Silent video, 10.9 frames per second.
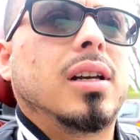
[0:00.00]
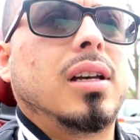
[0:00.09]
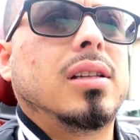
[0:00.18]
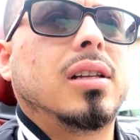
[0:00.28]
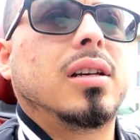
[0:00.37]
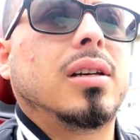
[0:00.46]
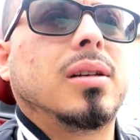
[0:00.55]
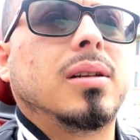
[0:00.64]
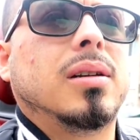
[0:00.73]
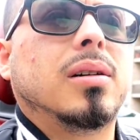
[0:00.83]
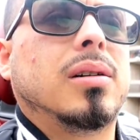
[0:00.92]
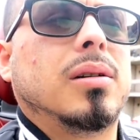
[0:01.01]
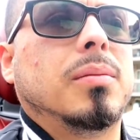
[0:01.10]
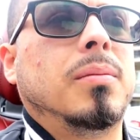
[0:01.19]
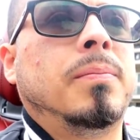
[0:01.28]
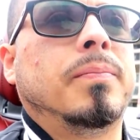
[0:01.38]
and then
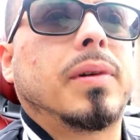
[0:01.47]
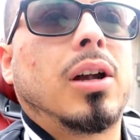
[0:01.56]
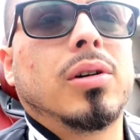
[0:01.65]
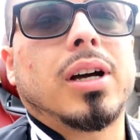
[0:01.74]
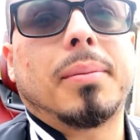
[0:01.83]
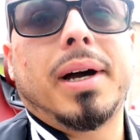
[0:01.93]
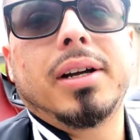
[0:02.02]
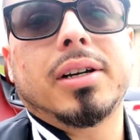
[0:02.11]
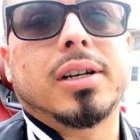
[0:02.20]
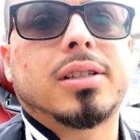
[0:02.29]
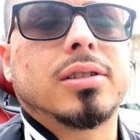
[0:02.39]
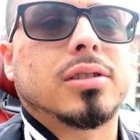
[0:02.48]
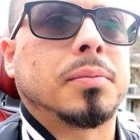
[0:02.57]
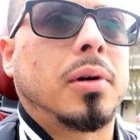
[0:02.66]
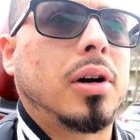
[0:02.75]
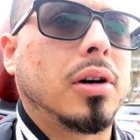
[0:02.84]
I don't got my haircut till
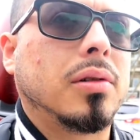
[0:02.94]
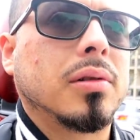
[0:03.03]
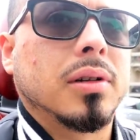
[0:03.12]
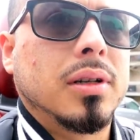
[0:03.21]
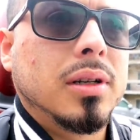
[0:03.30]
tomorrow.